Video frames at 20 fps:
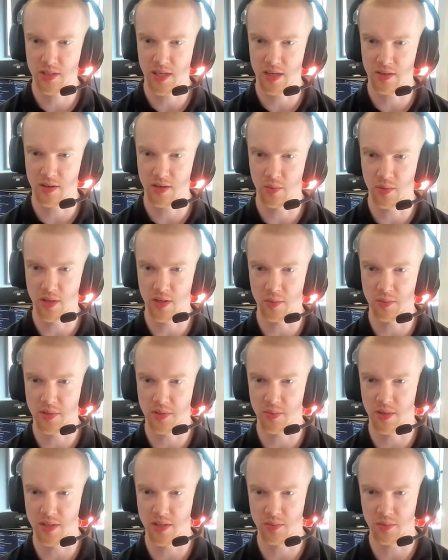How can we
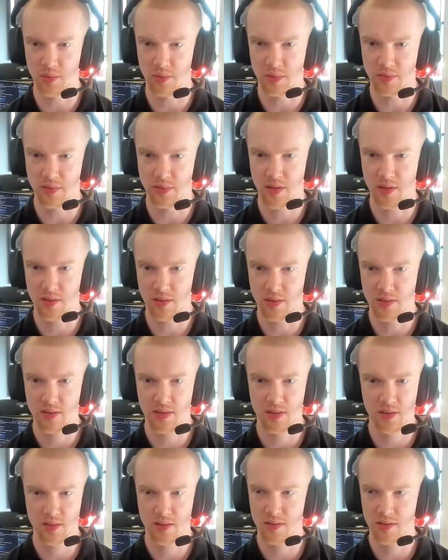optimize what we've got?